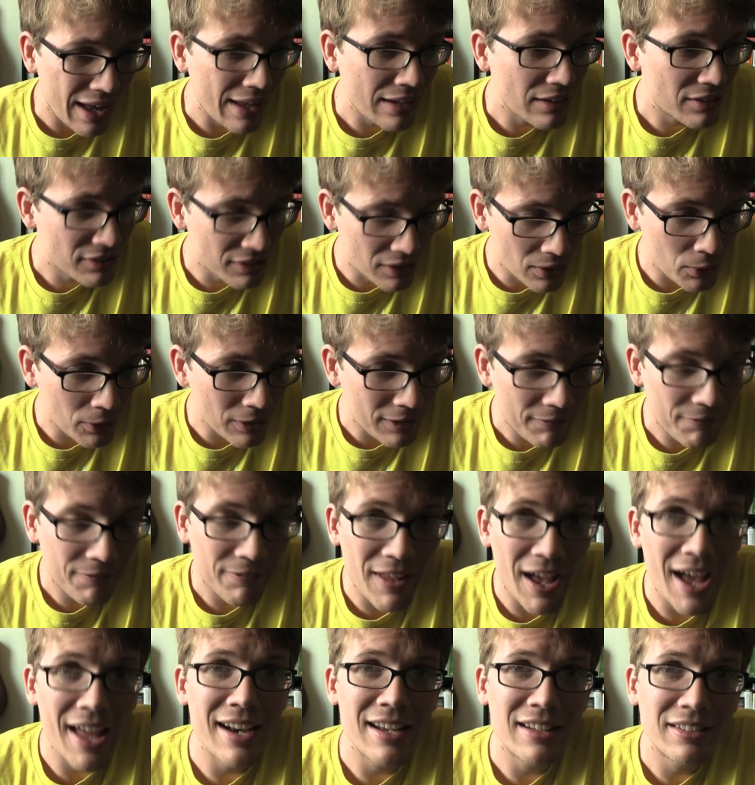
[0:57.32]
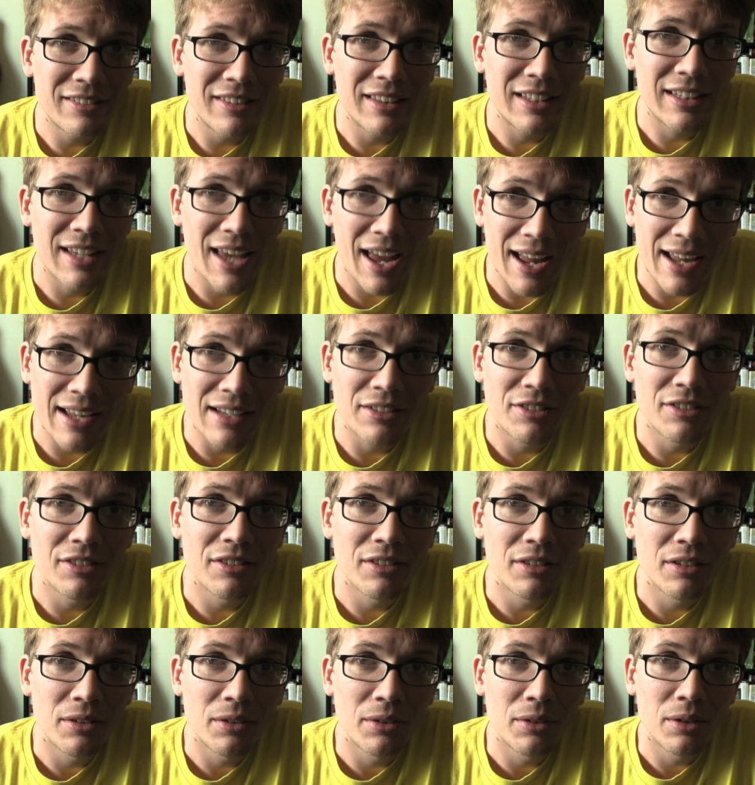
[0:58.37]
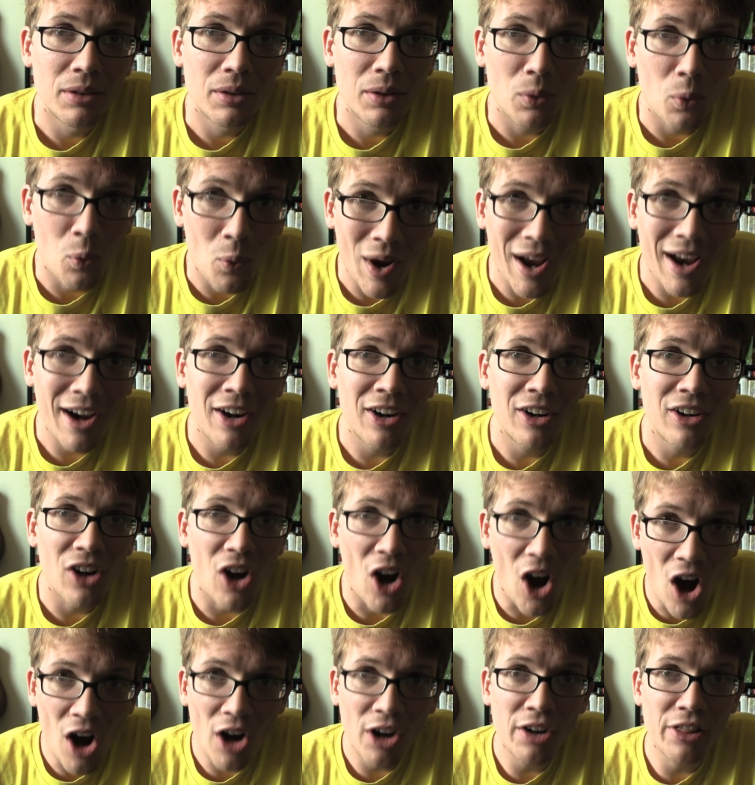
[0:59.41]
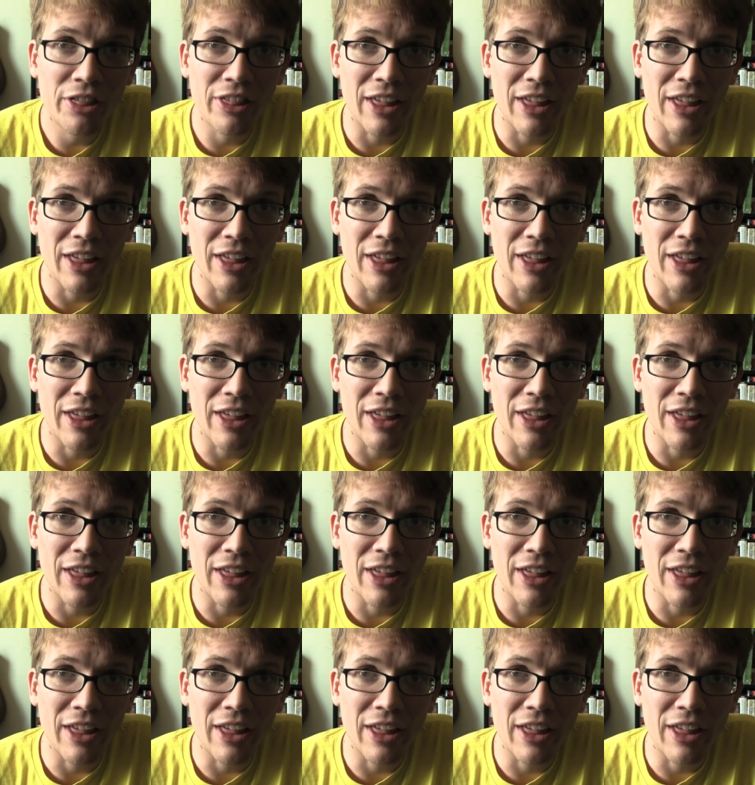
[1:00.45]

And so if that is the case, where are